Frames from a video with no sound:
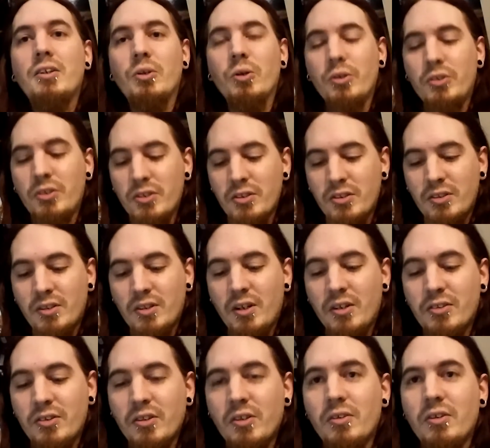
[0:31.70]
Deuces.
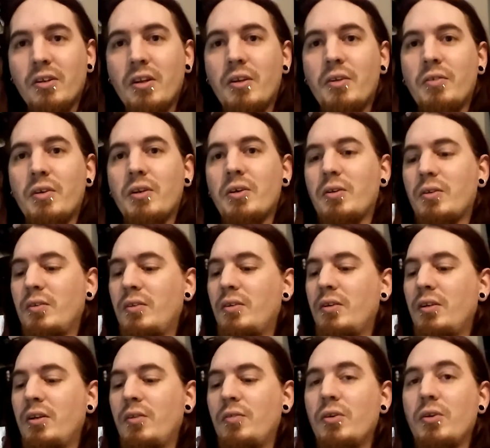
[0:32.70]
I'll see you in another video.
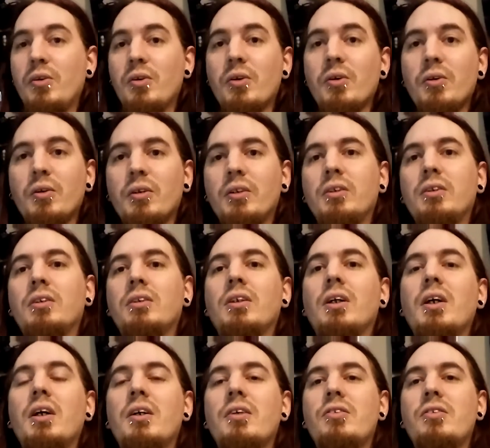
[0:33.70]
If you do,
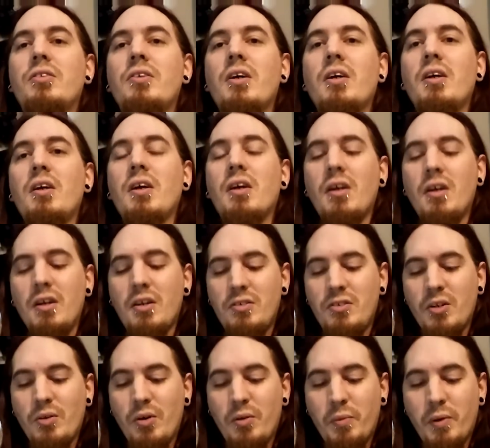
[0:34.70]
stay uh,
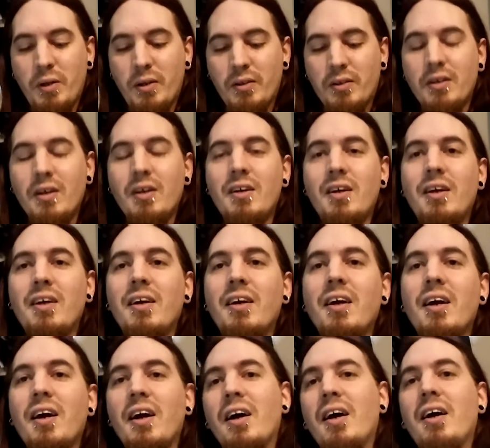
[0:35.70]
stay with me.
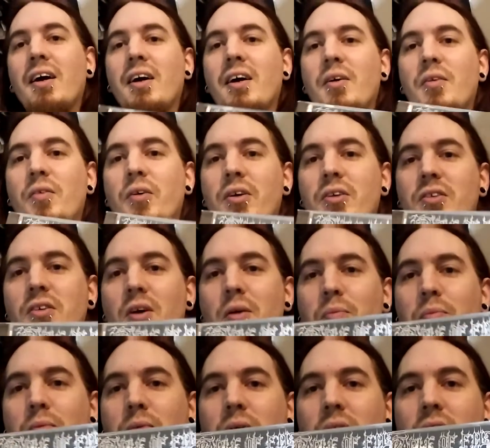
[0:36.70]
First
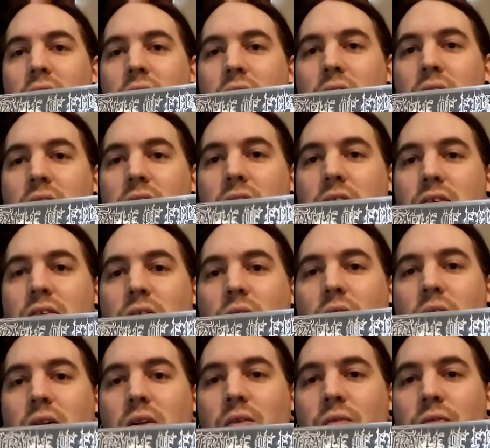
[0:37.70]
up is
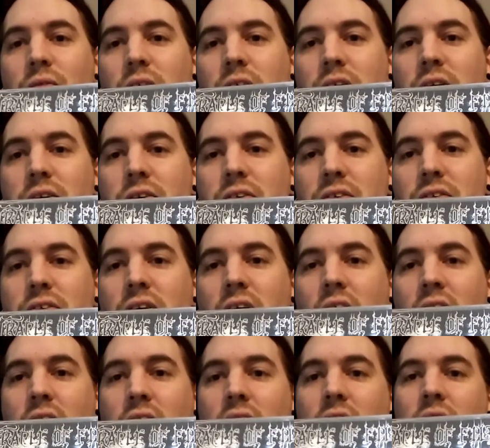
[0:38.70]
Cradle of Filth,
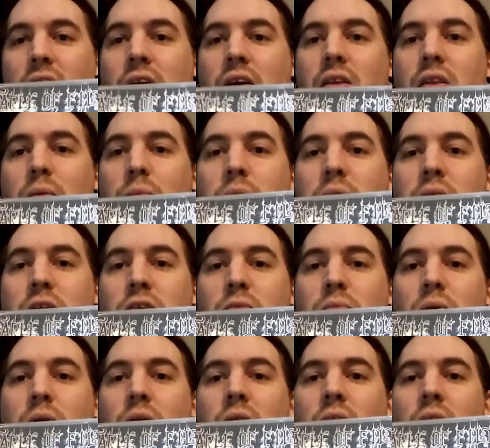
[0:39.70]
the
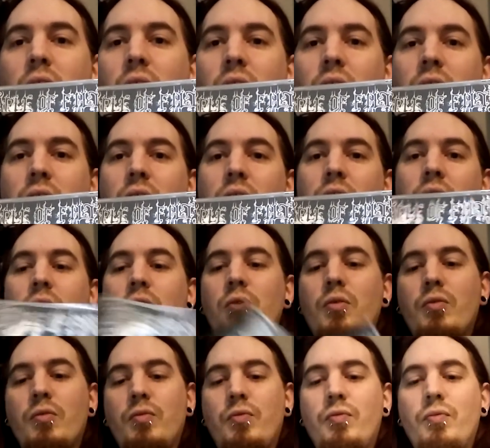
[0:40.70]
principle
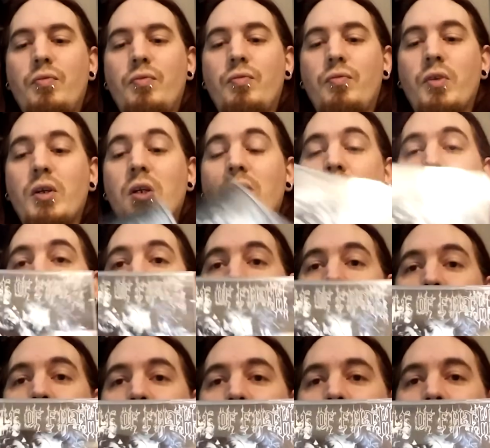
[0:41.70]
of evil
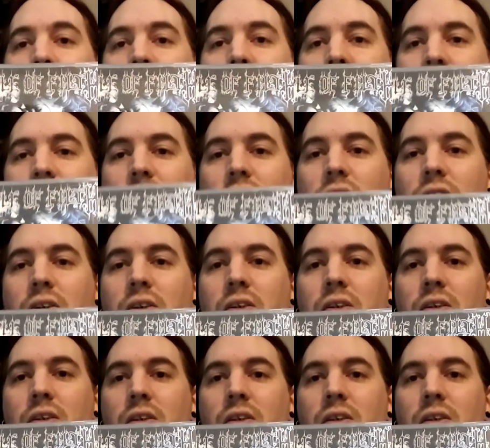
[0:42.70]
made flesh